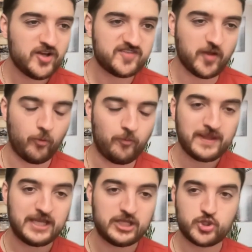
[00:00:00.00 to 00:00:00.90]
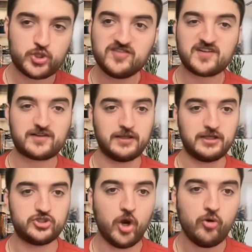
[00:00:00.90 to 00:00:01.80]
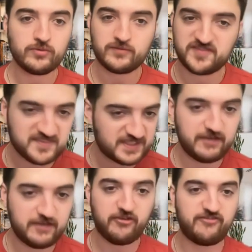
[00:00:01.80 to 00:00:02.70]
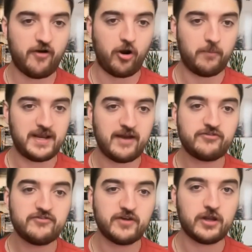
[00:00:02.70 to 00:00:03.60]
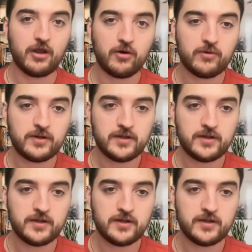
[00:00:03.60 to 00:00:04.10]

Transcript: So, intrinsically, don't give the farm in every video.